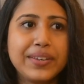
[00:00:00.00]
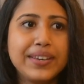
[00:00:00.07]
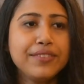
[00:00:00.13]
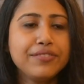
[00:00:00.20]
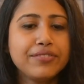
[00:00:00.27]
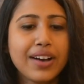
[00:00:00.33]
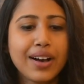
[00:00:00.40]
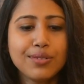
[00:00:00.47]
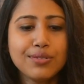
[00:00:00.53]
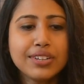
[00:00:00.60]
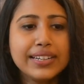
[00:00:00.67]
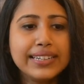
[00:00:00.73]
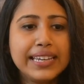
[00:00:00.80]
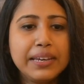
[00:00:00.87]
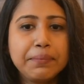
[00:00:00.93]
He
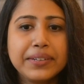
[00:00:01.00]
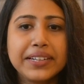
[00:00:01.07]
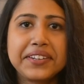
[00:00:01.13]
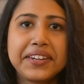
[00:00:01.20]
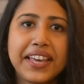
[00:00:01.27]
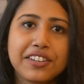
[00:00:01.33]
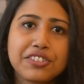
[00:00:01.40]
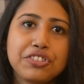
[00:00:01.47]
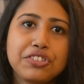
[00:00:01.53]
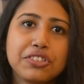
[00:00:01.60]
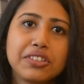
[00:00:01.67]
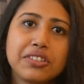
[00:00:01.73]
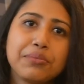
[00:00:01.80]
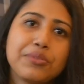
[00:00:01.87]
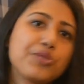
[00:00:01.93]
found a deep
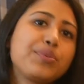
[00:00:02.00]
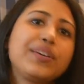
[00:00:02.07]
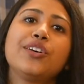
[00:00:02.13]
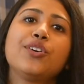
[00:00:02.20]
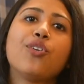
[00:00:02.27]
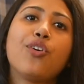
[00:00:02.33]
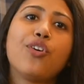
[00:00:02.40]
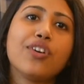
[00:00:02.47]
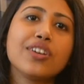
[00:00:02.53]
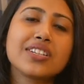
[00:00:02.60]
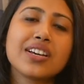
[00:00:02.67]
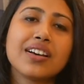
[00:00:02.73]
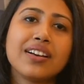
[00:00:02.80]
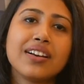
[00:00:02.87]
connection between God,